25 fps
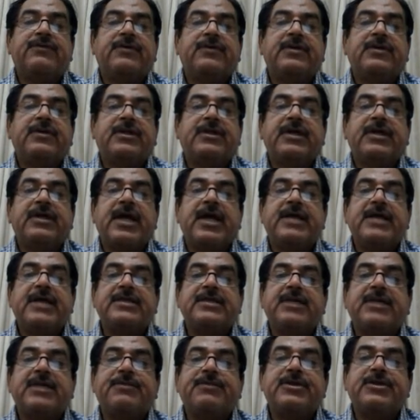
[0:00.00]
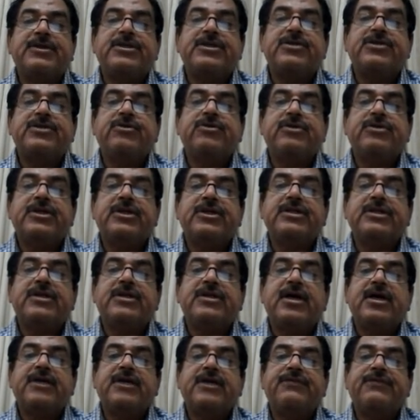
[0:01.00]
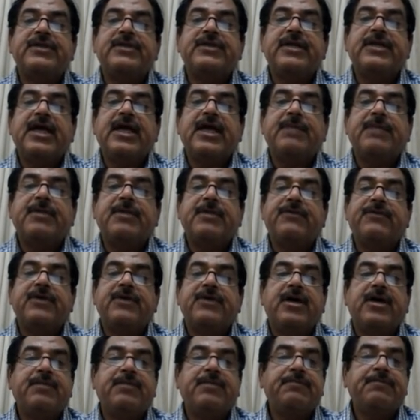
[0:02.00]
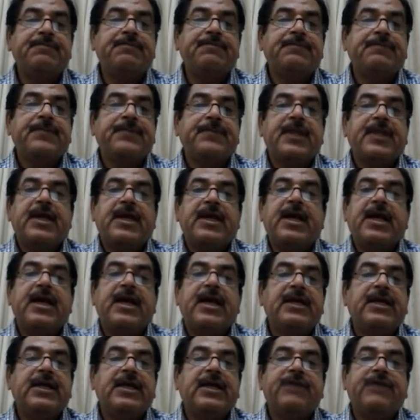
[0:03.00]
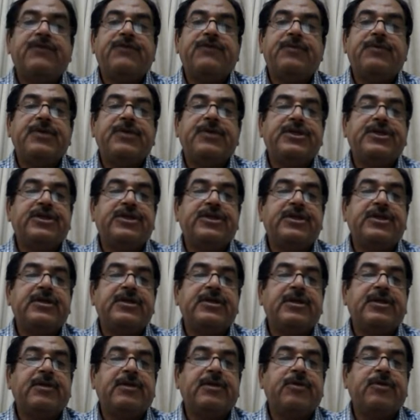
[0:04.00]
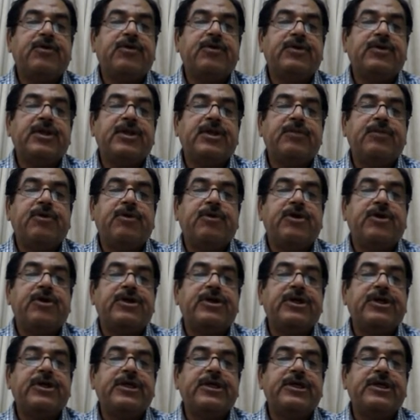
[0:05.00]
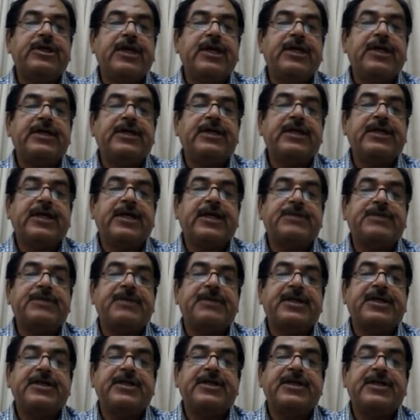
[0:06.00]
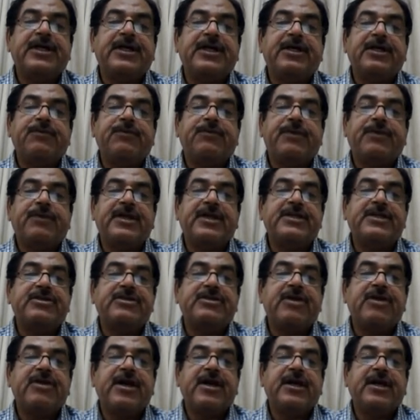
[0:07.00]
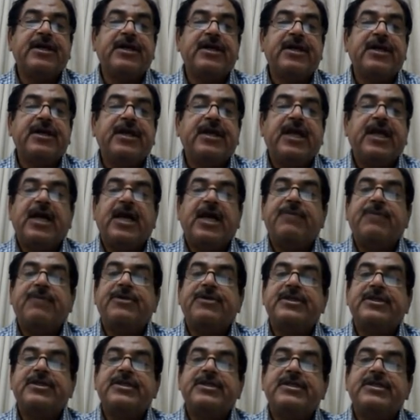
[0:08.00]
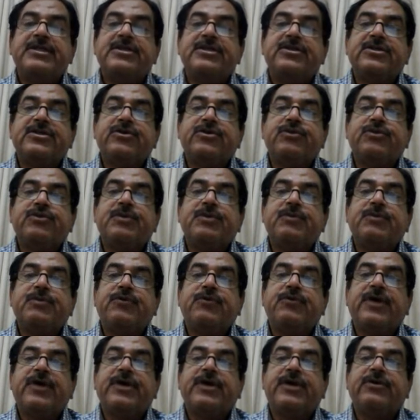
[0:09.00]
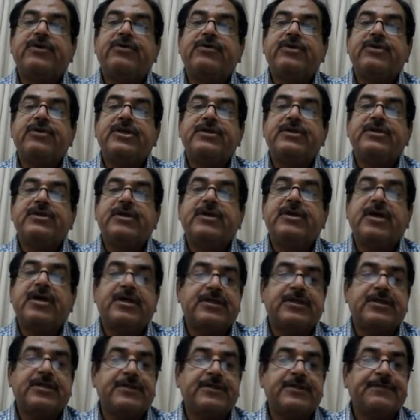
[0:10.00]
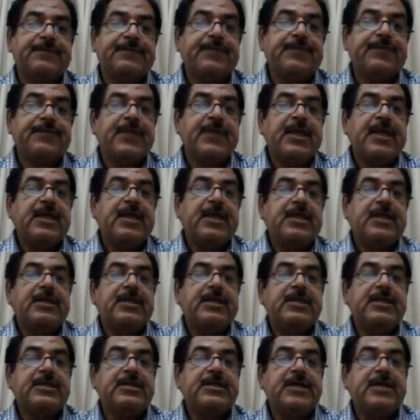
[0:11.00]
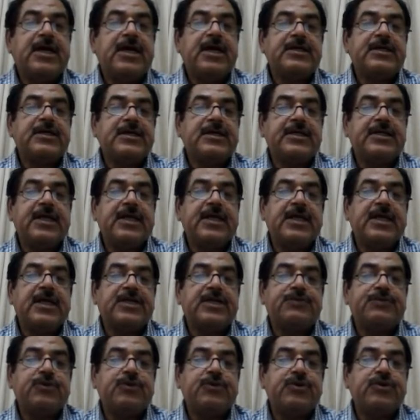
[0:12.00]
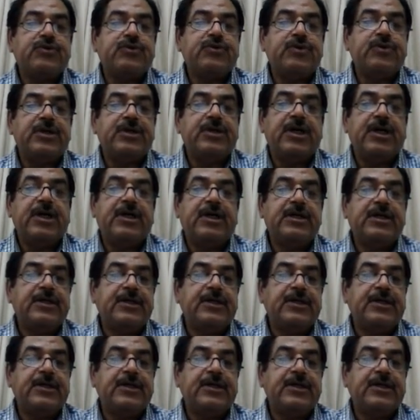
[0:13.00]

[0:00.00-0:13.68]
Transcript: the eggs are pasted on these cards with the help of gum, and information about the laboratory and expected date of parasite emergence should be provided on these cards. These cards are then exposed to adult